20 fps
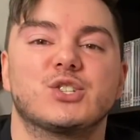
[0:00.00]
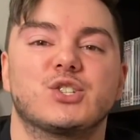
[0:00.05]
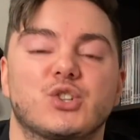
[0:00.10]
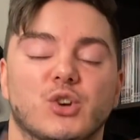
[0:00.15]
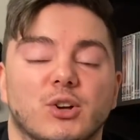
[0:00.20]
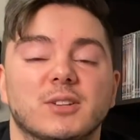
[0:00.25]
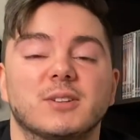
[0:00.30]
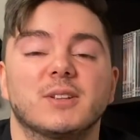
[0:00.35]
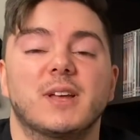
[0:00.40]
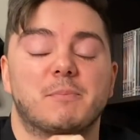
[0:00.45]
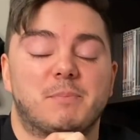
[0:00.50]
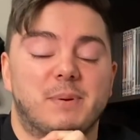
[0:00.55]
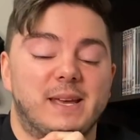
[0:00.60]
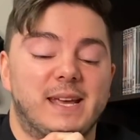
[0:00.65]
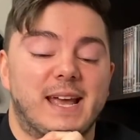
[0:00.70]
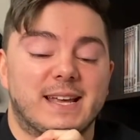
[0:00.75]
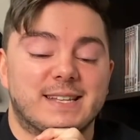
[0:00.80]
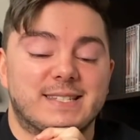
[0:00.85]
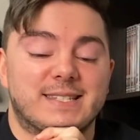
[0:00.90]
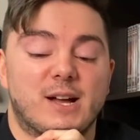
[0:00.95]
John B.
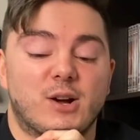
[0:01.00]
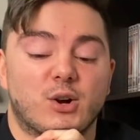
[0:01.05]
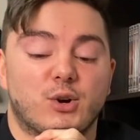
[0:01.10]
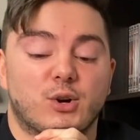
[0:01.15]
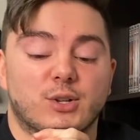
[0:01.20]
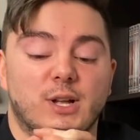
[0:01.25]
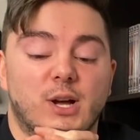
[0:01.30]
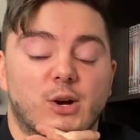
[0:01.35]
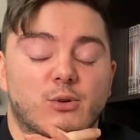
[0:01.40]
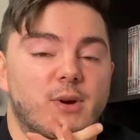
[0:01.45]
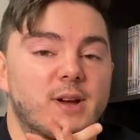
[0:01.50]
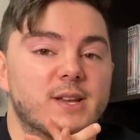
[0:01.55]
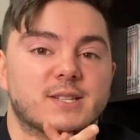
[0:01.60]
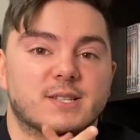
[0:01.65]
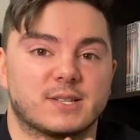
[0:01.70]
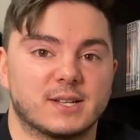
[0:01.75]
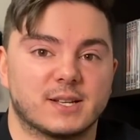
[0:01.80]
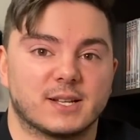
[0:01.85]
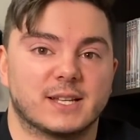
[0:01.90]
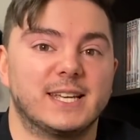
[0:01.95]
has now got
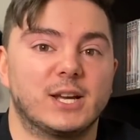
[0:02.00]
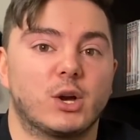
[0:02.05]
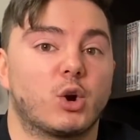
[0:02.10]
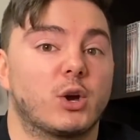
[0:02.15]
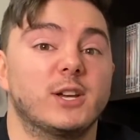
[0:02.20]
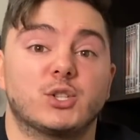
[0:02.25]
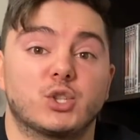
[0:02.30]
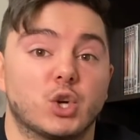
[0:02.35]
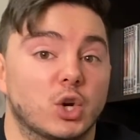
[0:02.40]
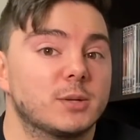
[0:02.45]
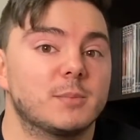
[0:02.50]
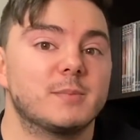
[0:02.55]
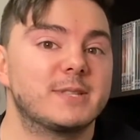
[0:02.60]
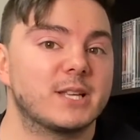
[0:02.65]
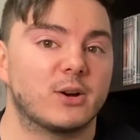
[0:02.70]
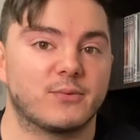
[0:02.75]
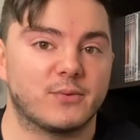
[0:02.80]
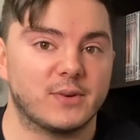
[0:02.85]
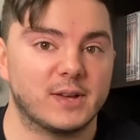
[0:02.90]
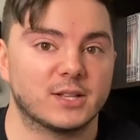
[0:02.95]
arrested. He turned
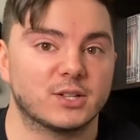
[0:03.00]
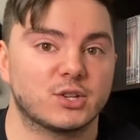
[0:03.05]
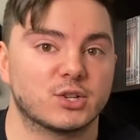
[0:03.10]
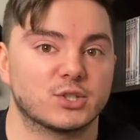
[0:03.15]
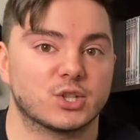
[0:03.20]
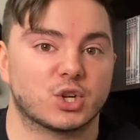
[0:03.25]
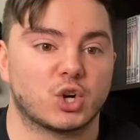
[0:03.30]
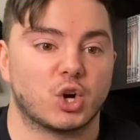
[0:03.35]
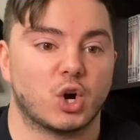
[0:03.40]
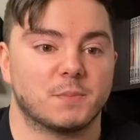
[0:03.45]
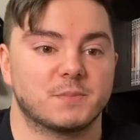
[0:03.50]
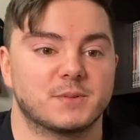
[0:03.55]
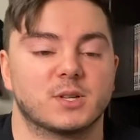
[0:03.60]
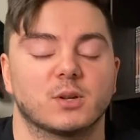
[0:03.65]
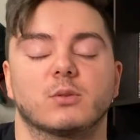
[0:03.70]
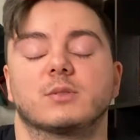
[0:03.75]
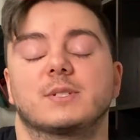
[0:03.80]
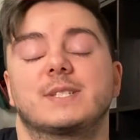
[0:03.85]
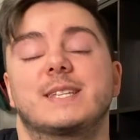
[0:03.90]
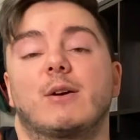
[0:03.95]
himself in because the cops,
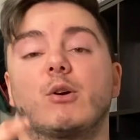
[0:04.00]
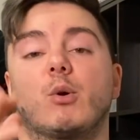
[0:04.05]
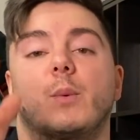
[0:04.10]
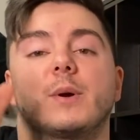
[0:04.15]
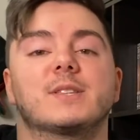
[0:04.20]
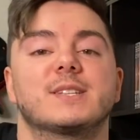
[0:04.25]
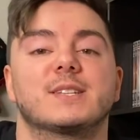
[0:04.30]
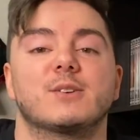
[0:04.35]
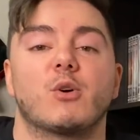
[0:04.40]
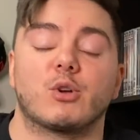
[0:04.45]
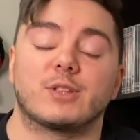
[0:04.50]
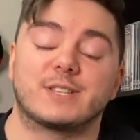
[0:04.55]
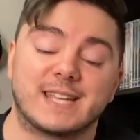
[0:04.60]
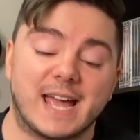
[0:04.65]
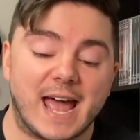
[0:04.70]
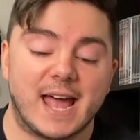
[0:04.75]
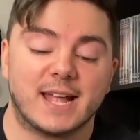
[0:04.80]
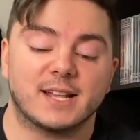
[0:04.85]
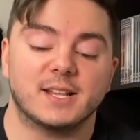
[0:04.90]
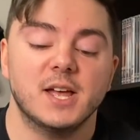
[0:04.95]
Sarah, went to her
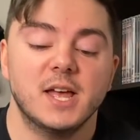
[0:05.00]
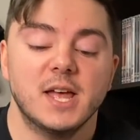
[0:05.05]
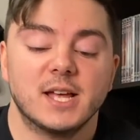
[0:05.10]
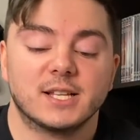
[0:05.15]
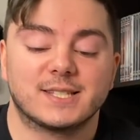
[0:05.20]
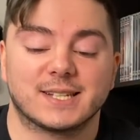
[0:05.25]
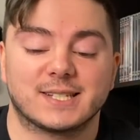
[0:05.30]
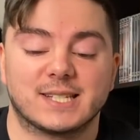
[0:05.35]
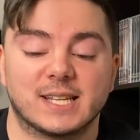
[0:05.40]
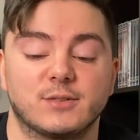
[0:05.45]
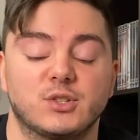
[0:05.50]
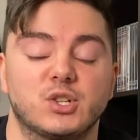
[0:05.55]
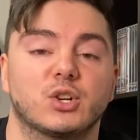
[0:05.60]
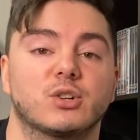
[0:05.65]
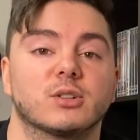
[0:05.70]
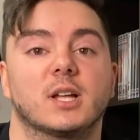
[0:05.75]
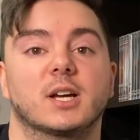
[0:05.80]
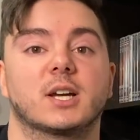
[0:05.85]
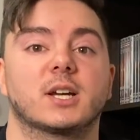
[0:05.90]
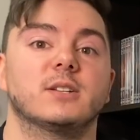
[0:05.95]
dad to see if she
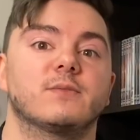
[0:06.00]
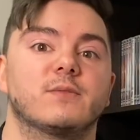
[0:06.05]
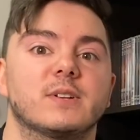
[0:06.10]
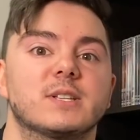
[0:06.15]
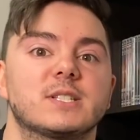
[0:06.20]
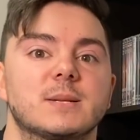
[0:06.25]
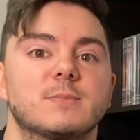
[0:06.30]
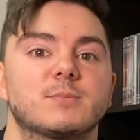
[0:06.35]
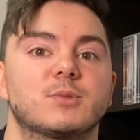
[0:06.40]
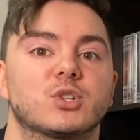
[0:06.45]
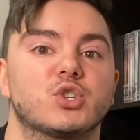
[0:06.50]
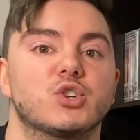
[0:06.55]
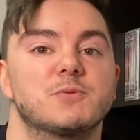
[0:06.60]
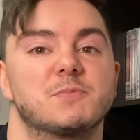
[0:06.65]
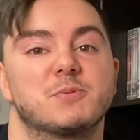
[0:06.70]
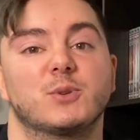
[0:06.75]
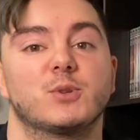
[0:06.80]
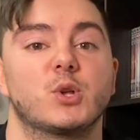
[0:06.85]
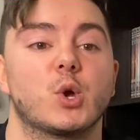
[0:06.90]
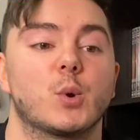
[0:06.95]
could, like, convince him to choose
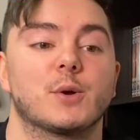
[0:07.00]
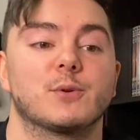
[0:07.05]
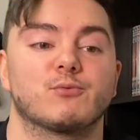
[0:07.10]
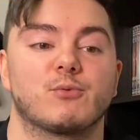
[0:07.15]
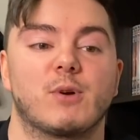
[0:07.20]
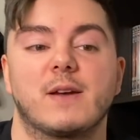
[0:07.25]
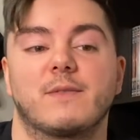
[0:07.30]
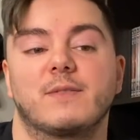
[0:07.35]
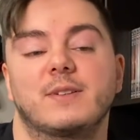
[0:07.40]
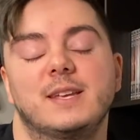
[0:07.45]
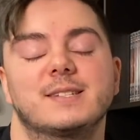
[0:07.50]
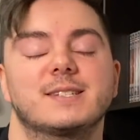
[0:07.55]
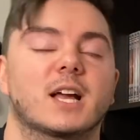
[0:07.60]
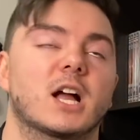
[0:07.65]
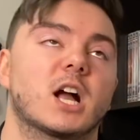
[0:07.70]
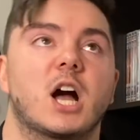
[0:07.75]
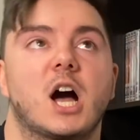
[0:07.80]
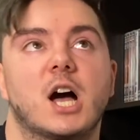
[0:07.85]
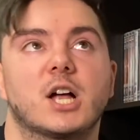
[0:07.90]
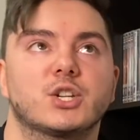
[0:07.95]
between her and Rafe, and he's like,
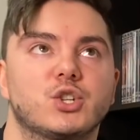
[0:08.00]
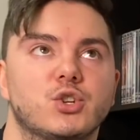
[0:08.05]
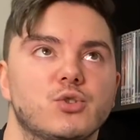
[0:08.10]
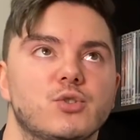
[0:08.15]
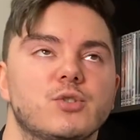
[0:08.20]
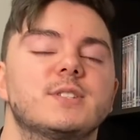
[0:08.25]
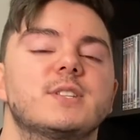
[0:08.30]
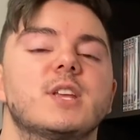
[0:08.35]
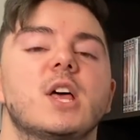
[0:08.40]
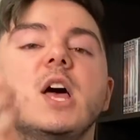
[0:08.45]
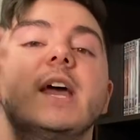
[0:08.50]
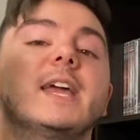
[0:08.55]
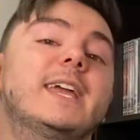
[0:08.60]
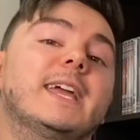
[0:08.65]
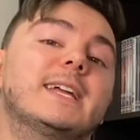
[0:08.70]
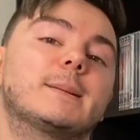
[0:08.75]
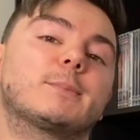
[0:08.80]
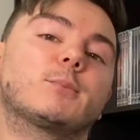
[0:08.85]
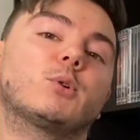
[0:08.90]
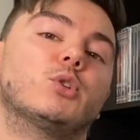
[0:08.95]
I can't choose. He
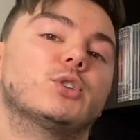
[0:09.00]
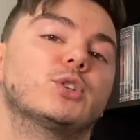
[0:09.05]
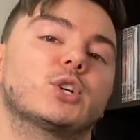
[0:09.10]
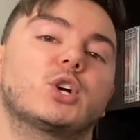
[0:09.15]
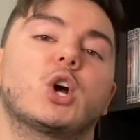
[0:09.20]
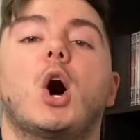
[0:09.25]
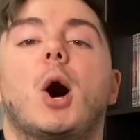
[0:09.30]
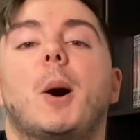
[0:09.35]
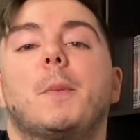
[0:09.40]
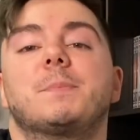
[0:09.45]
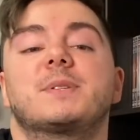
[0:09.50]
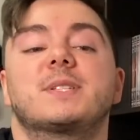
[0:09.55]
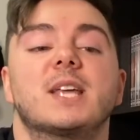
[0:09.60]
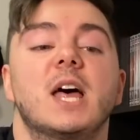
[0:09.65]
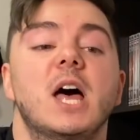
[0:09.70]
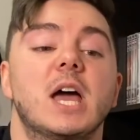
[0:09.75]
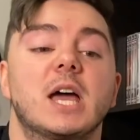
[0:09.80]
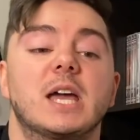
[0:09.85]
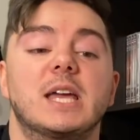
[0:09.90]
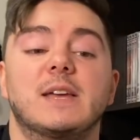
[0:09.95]
ended up calling the cops.
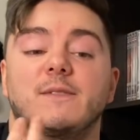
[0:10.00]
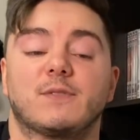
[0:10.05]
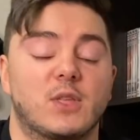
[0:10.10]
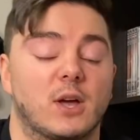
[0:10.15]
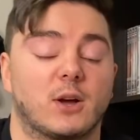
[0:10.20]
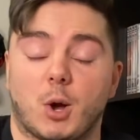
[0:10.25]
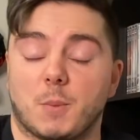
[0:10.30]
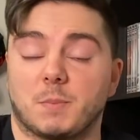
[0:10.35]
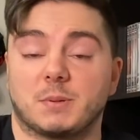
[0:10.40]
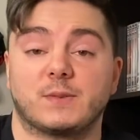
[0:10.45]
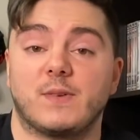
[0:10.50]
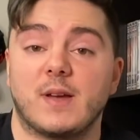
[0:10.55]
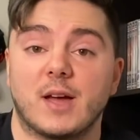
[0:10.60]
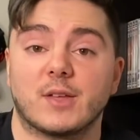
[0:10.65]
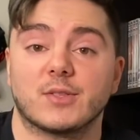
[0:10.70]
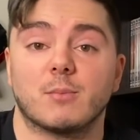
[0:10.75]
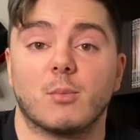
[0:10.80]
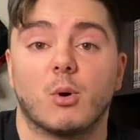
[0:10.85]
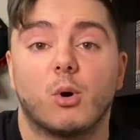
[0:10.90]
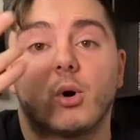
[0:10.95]
The cops
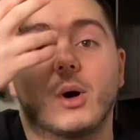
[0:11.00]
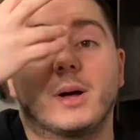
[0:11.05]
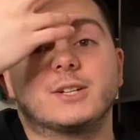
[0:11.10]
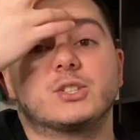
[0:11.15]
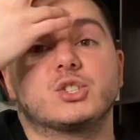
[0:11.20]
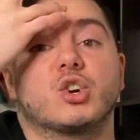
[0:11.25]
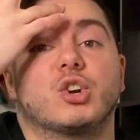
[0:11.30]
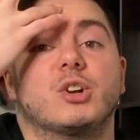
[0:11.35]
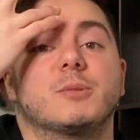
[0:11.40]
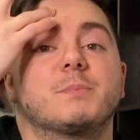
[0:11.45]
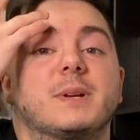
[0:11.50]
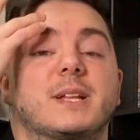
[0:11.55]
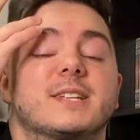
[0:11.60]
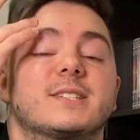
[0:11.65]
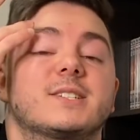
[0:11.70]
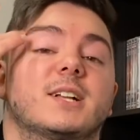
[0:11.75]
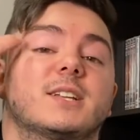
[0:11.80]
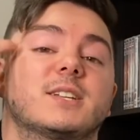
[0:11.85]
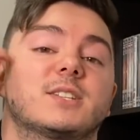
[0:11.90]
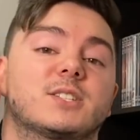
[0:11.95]
found them all, and John B.
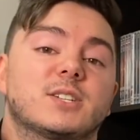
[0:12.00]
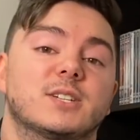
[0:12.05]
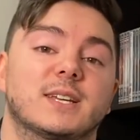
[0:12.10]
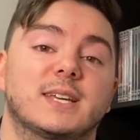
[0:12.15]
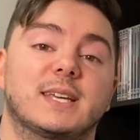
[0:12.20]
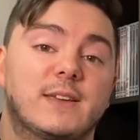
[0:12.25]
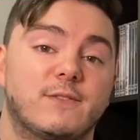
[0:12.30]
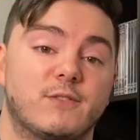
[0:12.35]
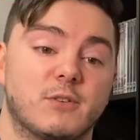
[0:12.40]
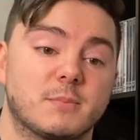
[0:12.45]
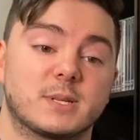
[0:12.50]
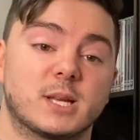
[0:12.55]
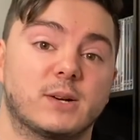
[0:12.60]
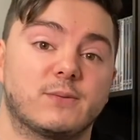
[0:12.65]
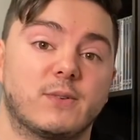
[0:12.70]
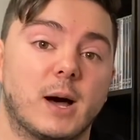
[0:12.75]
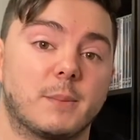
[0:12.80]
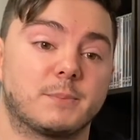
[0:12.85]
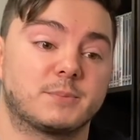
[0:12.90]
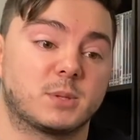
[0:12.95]
decided to give himself
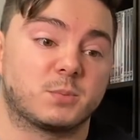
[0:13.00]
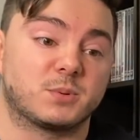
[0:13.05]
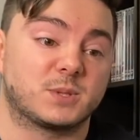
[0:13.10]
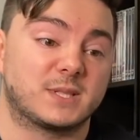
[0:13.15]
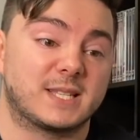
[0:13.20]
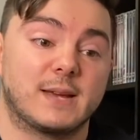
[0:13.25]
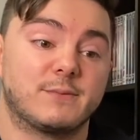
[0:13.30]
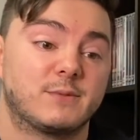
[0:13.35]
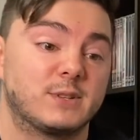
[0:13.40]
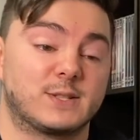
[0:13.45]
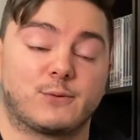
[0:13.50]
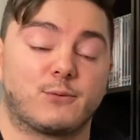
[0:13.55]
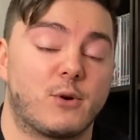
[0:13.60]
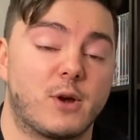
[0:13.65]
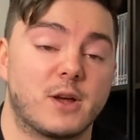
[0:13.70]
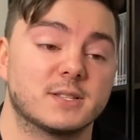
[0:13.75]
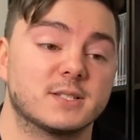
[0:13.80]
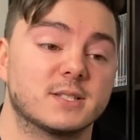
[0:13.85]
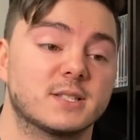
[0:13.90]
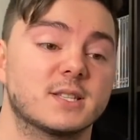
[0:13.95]
up to save his
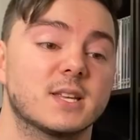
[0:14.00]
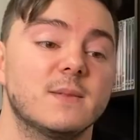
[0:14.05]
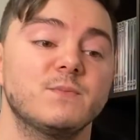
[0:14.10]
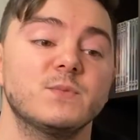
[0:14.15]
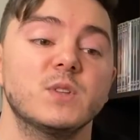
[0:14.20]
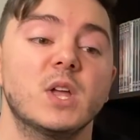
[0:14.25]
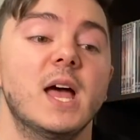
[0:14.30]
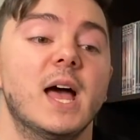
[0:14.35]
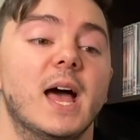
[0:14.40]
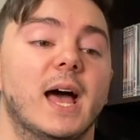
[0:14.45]
friends.